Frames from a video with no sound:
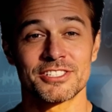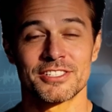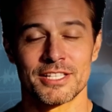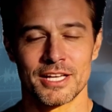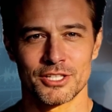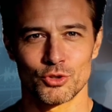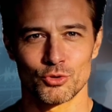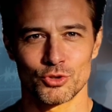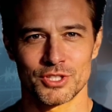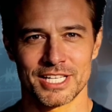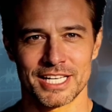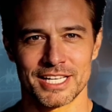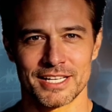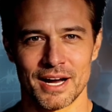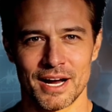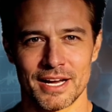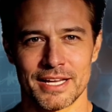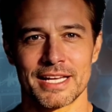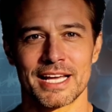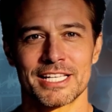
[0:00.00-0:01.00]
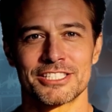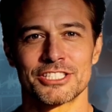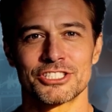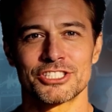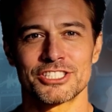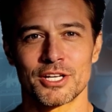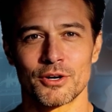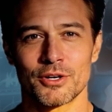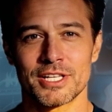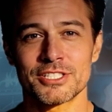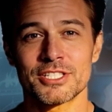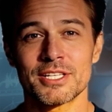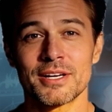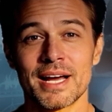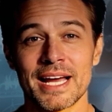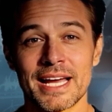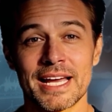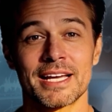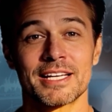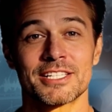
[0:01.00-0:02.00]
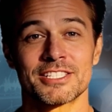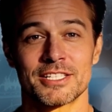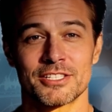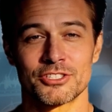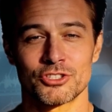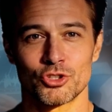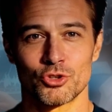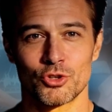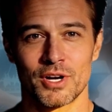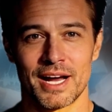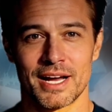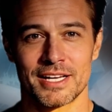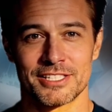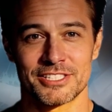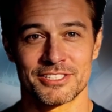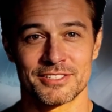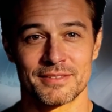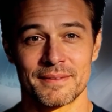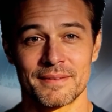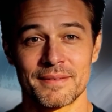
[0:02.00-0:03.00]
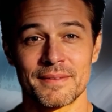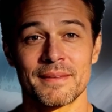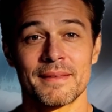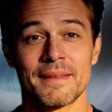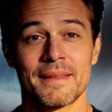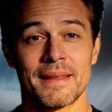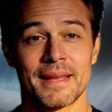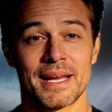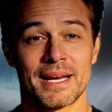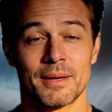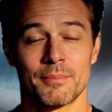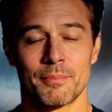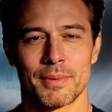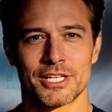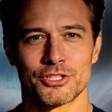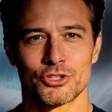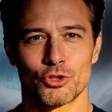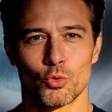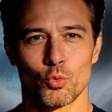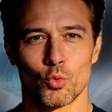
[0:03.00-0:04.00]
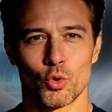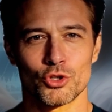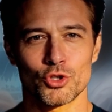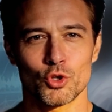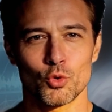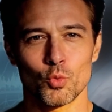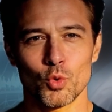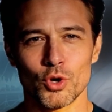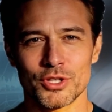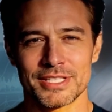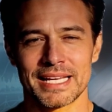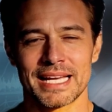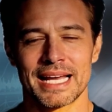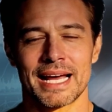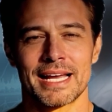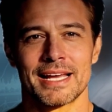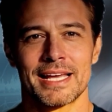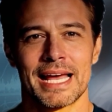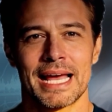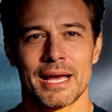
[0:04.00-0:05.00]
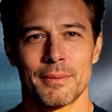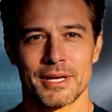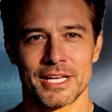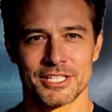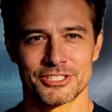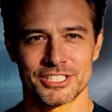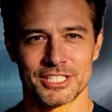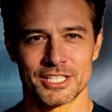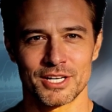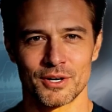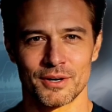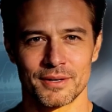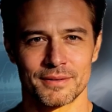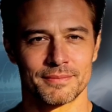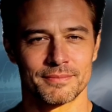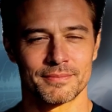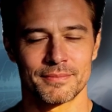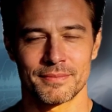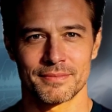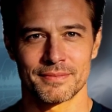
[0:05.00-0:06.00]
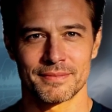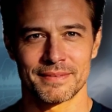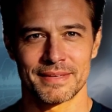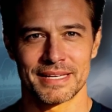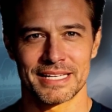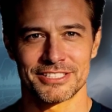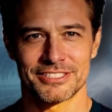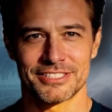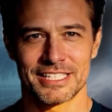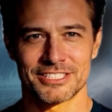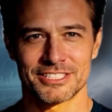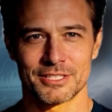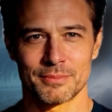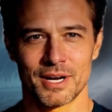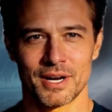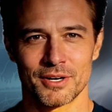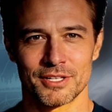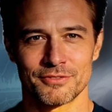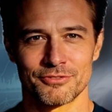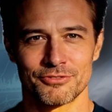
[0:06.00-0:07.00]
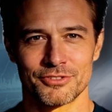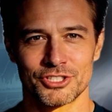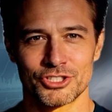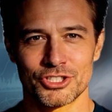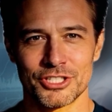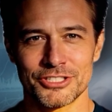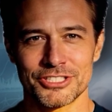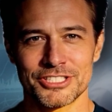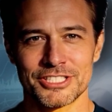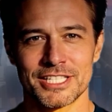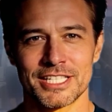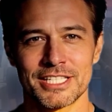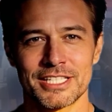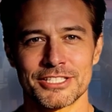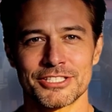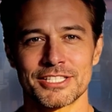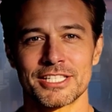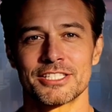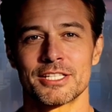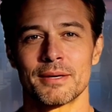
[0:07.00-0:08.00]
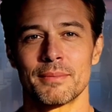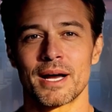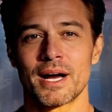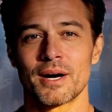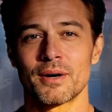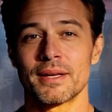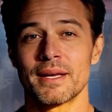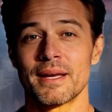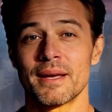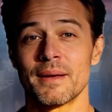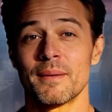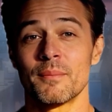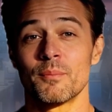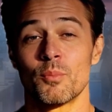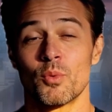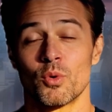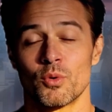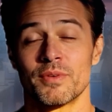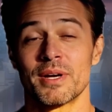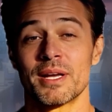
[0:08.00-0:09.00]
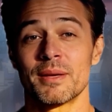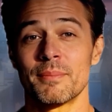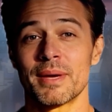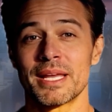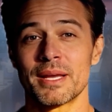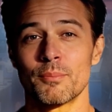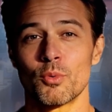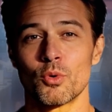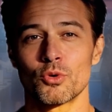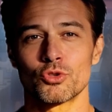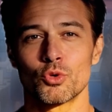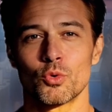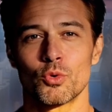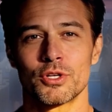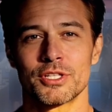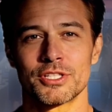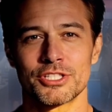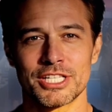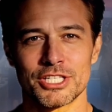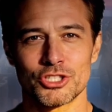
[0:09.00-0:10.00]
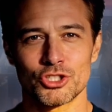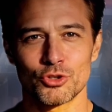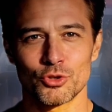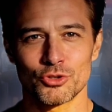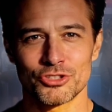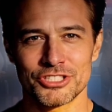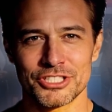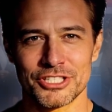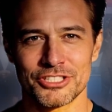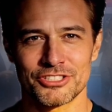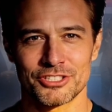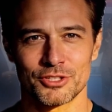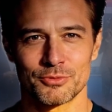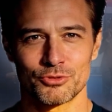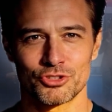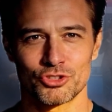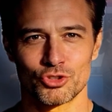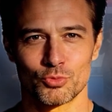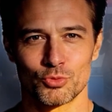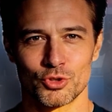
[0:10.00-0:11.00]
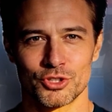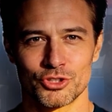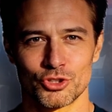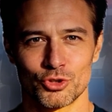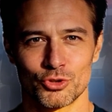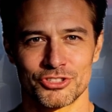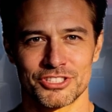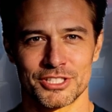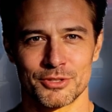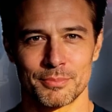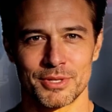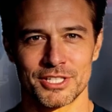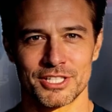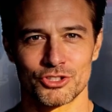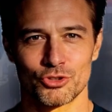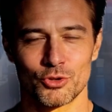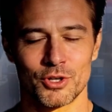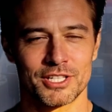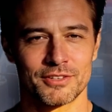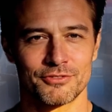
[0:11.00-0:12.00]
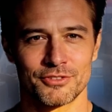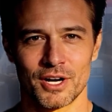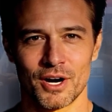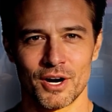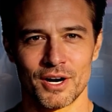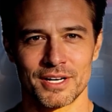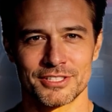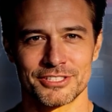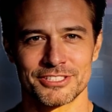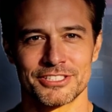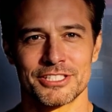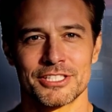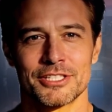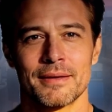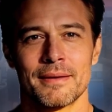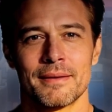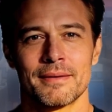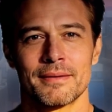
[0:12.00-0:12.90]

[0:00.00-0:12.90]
that create unnecessary delays and stress. And it makes you wonder what the end game is here. Is this about efficiency? Is this about moving people toward digital systems to reduce administrative costs?